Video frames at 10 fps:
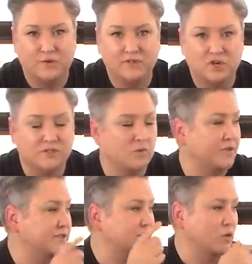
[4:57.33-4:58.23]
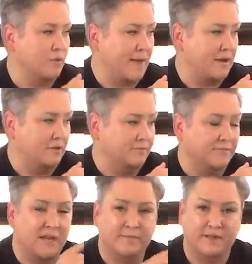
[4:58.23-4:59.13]
You can charge it with a solar panel.
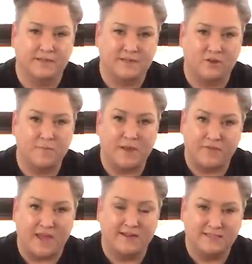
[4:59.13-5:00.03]
I'm going to tell you about that in a